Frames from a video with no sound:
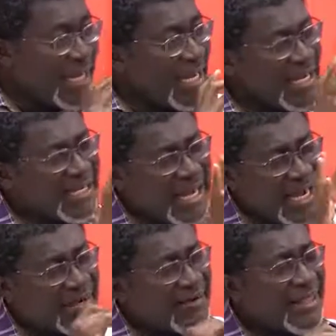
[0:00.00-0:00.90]
In
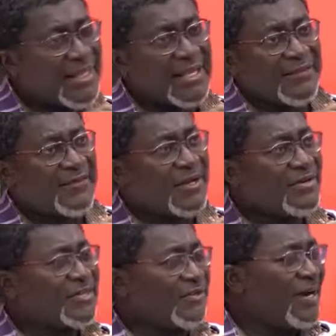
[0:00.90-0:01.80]
Ghana, I think the figure
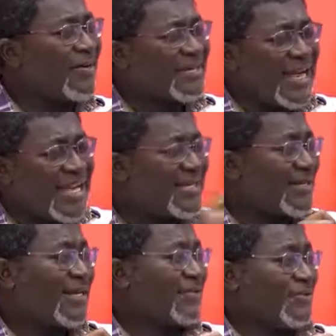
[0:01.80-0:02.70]
is around 90
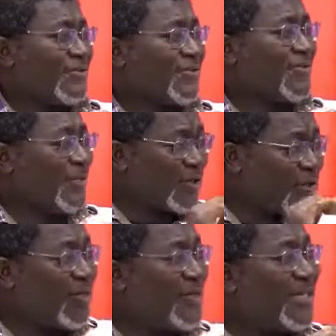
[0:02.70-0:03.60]
seconds or so, but
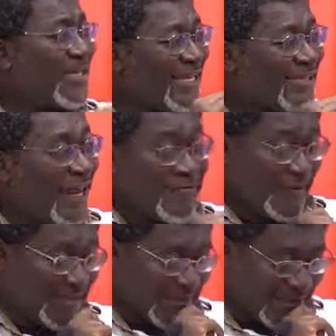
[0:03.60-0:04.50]
globally it's
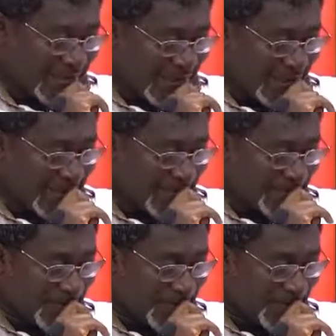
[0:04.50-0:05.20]
every 6 seconds.